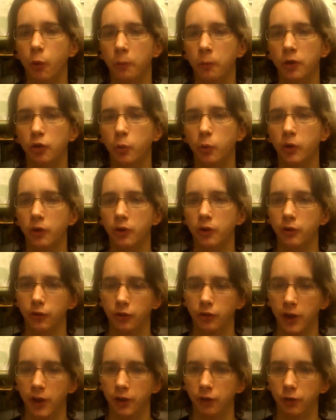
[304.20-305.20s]
moments where
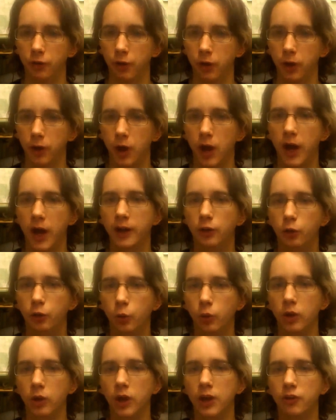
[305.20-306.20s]
there's danger. I
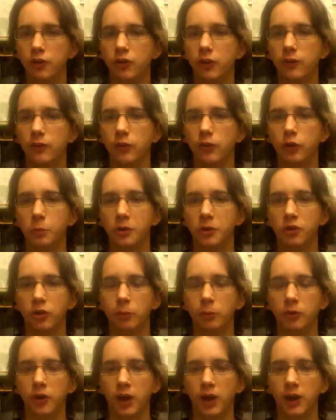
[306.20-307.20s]
do at least need there to be
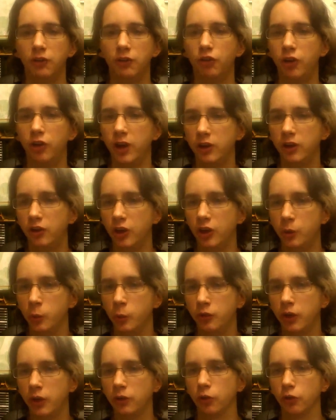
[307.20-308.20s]
something like chase
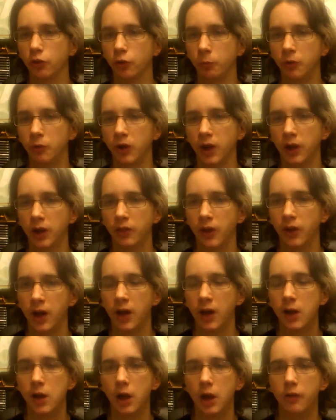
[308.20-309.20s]
sequences or something like that
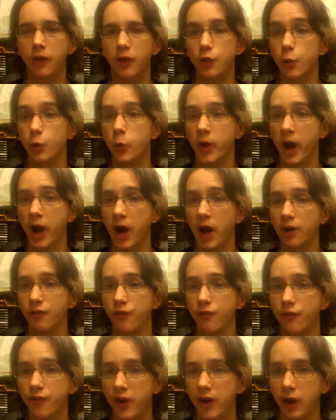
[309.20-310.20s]
you can
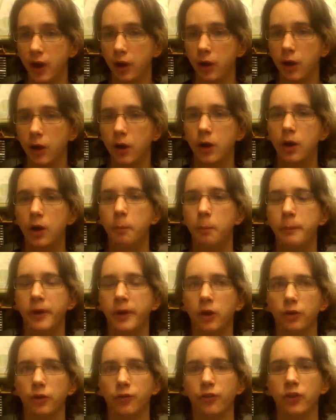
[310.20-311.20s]
fail,
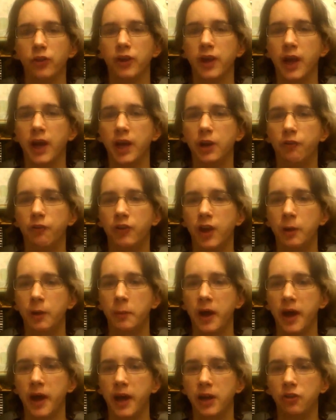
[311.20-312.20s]
because for the kind of game
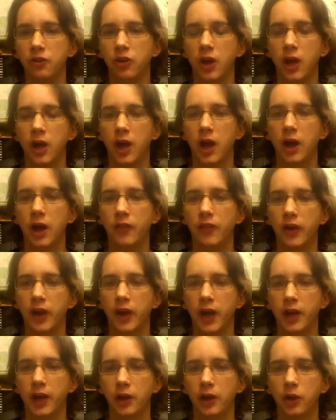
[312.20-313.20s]
it is and the
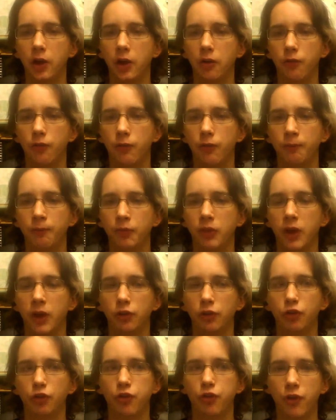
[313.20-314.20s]
kind of that
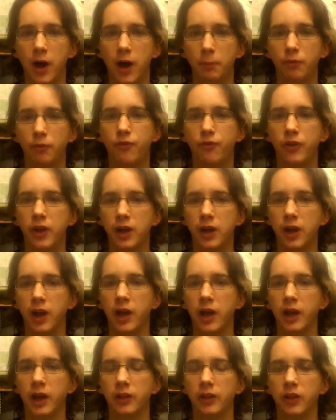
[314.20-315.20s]
trapped
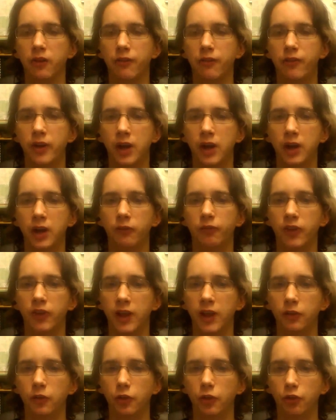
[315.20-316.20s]
feeling and that feeling of
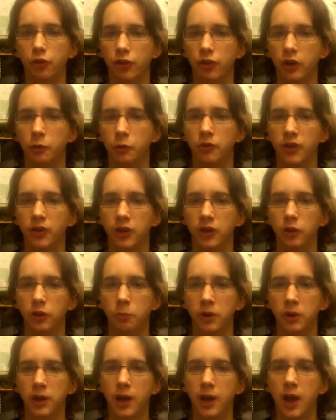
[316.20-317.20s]
danger it's trying to present to
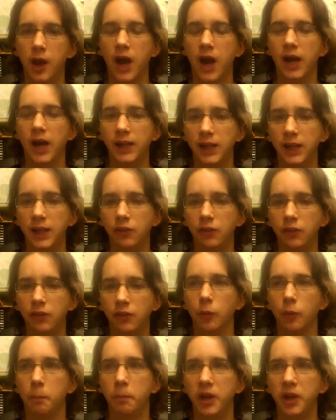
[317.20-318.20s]
me, I need
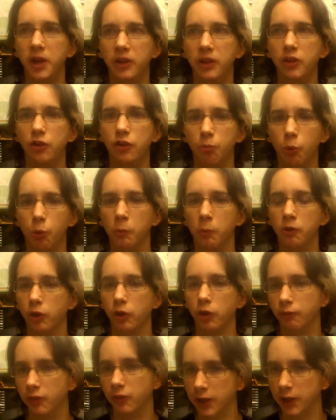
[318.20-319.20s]
there to be these
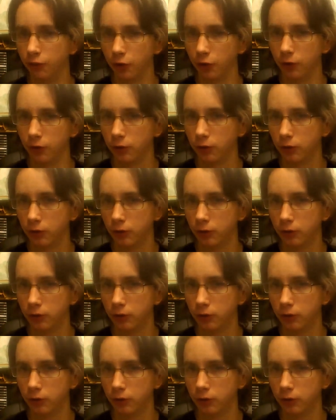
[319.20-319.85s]
moments of danger.